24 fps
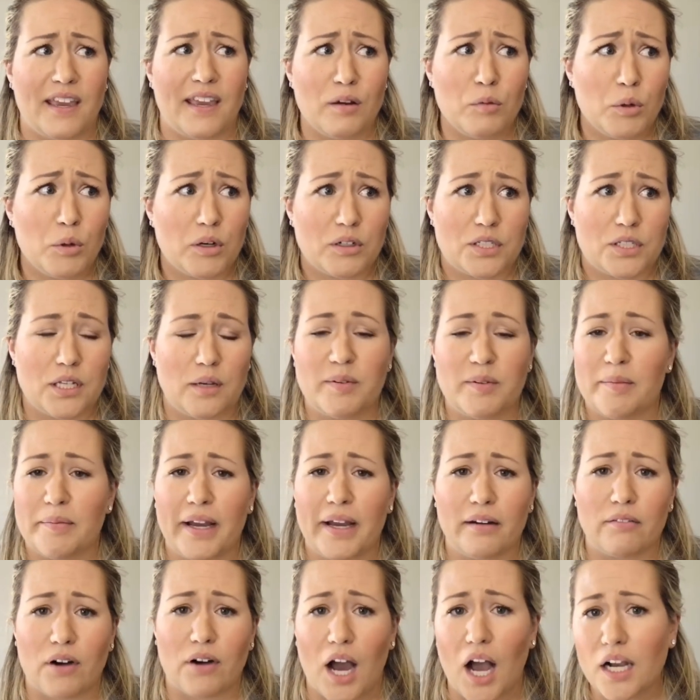they were some
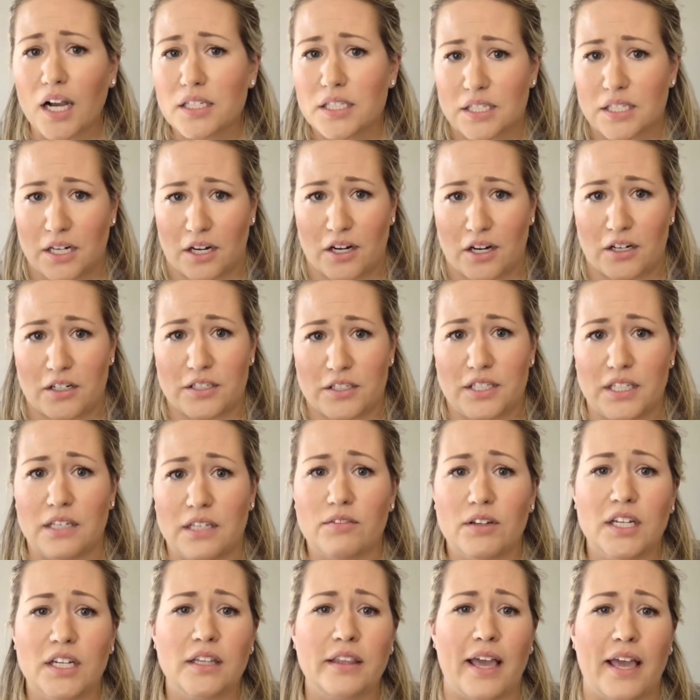of my rock stars.
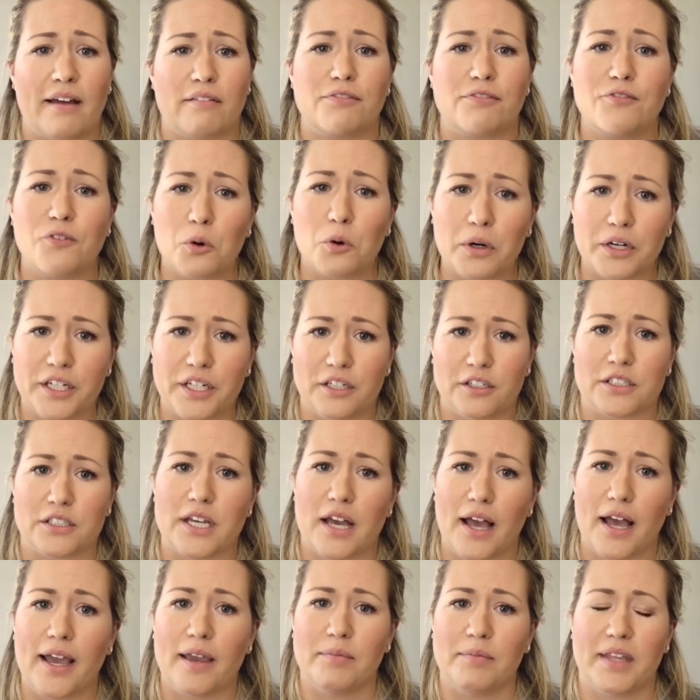Even in that 4-year
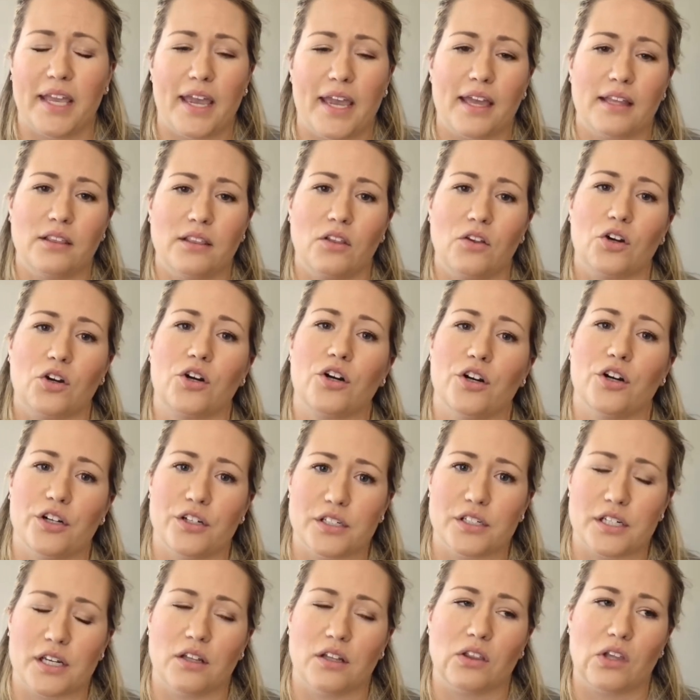time, they had
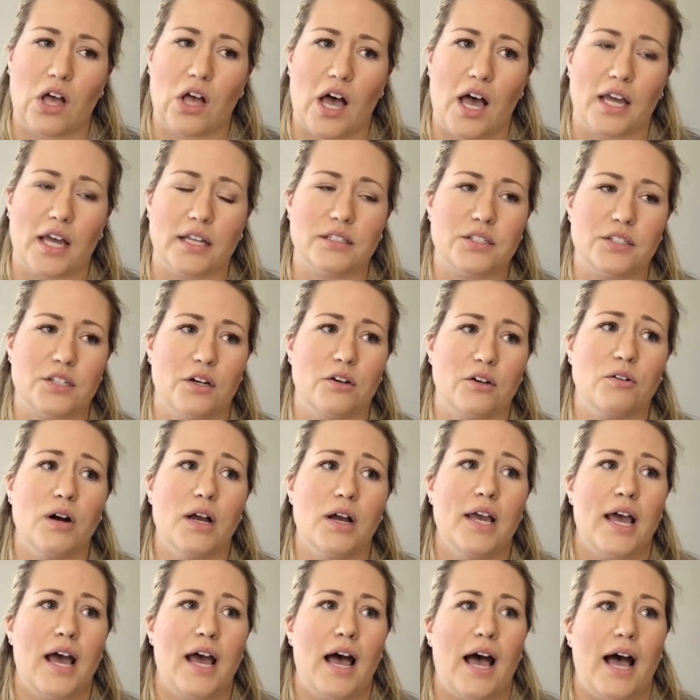learned a lot.
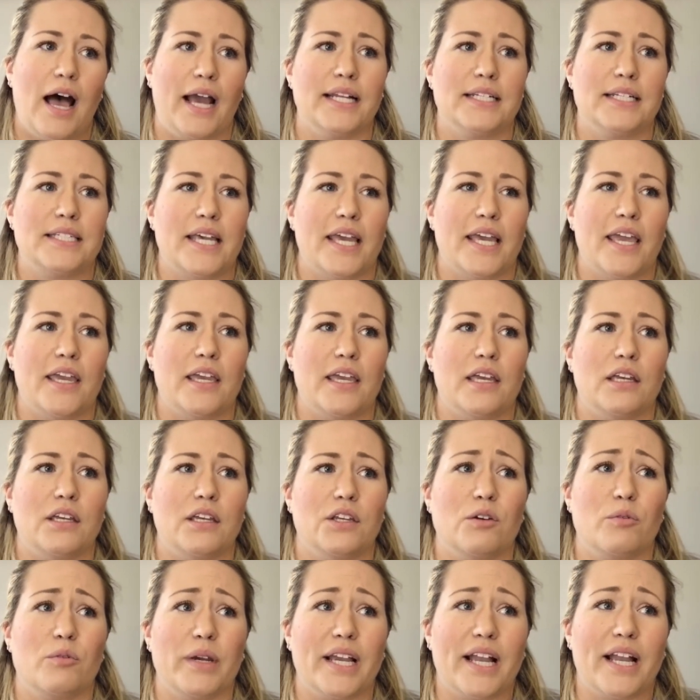So I'd say,
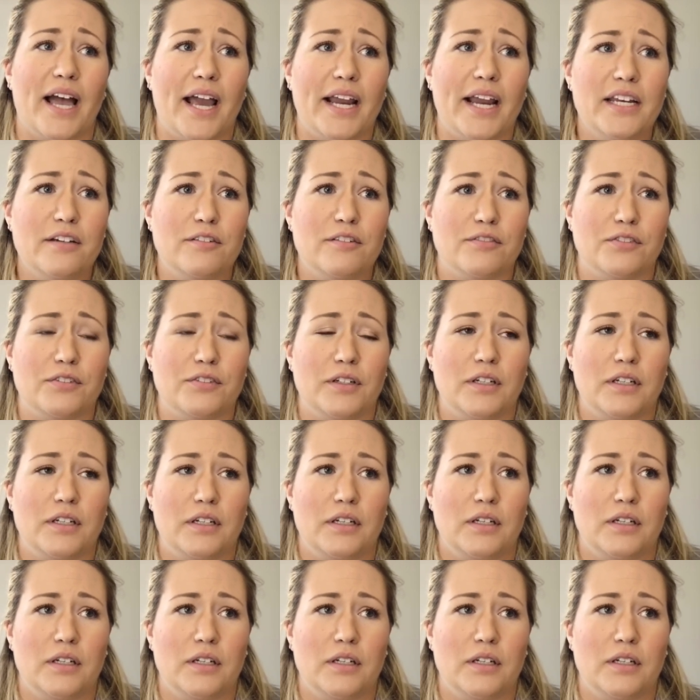we kind of,